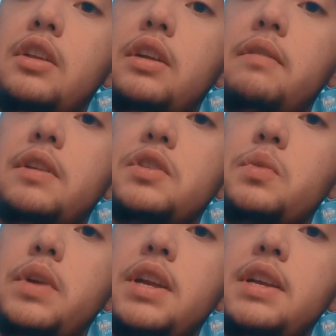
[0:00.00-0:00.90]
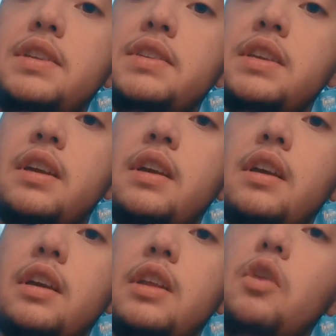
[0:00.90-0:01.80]
then you give it a squeeze
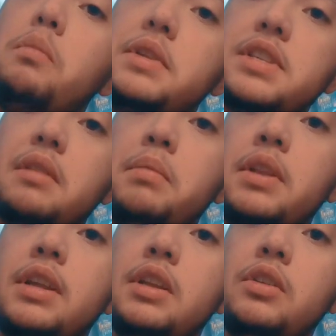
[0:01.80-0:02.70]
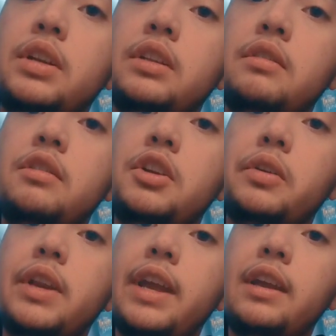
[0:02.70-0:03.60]
and it opens up, and then you can
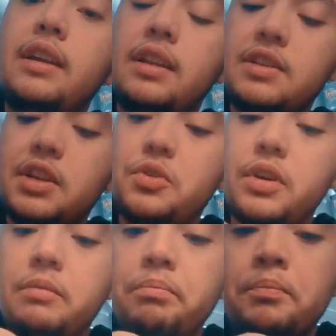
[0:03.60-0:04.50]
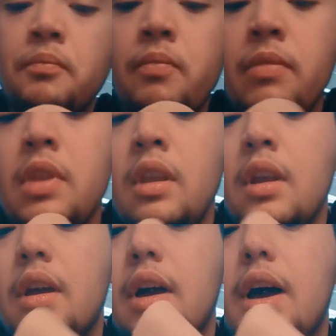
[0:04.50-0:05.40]
urinate, etc.
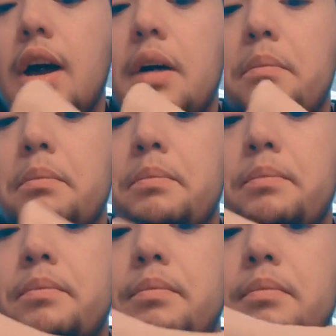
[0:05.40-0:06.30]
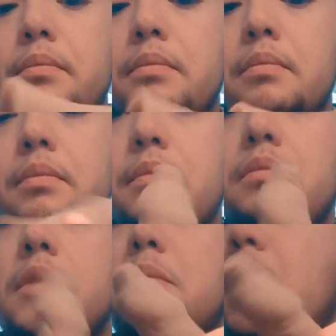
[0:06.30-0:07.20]

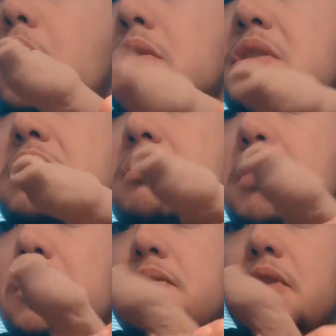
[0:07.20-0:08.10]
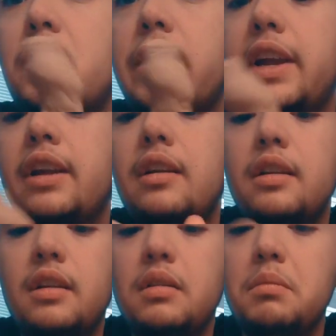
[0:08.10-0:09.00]
The balls feel great.
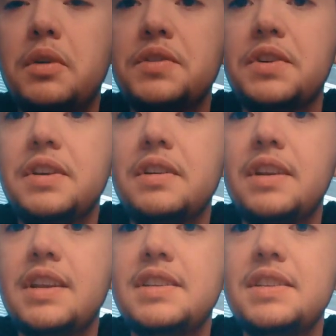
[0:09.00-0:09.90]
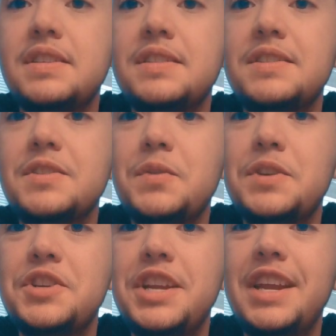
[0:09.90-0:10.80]
Balls are nice and
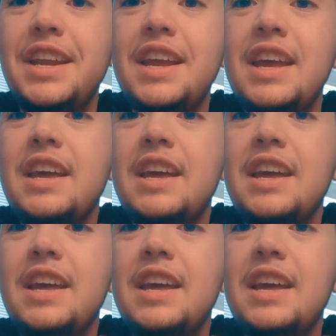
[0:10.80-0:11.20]
squishy.